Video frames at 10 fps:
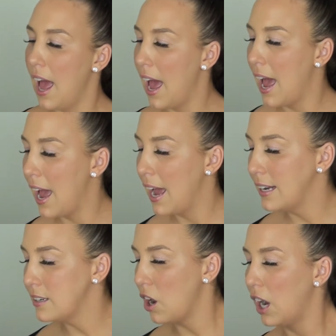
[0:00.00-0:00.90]

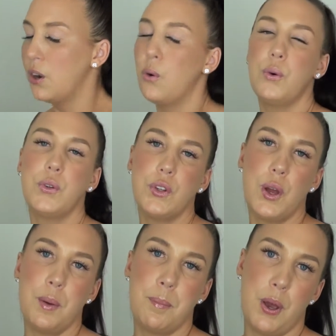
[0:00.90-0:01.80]
And I
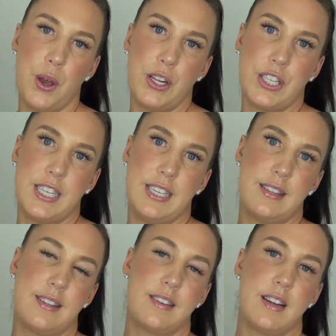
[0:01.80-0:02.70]
also
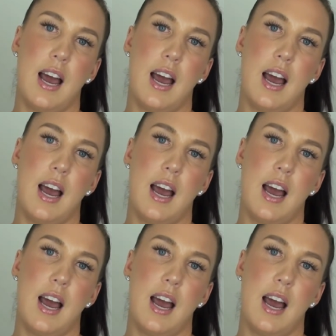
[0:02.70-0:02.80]
purchased